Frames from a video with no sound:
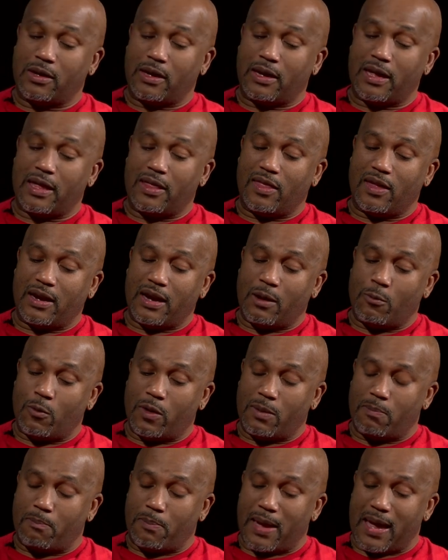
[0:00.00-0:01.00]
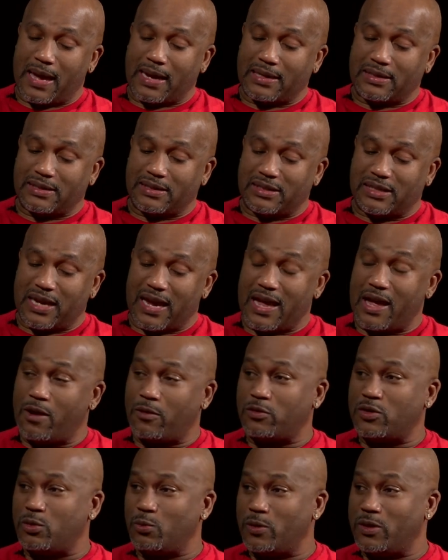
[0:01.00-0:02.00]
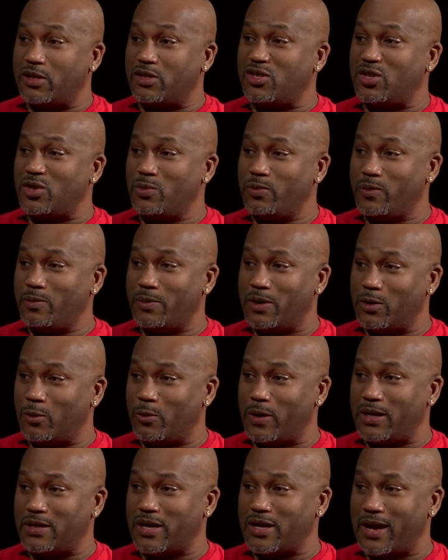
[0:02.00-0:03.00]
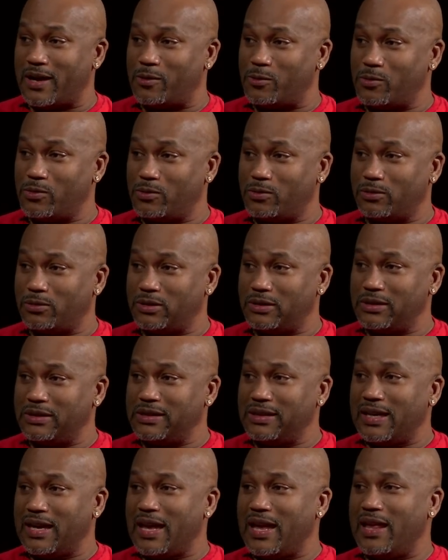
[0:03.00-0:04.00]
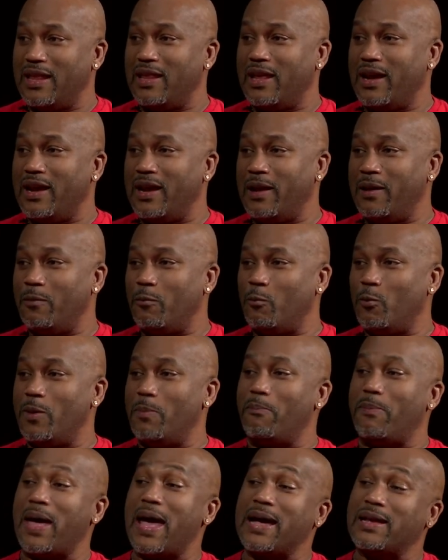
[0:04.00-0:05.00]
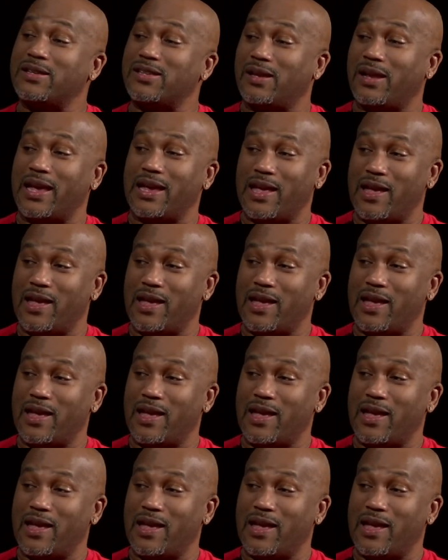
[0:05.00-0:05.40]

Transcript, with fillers: and then I went back down to win the super middleweight title, and then I went back to light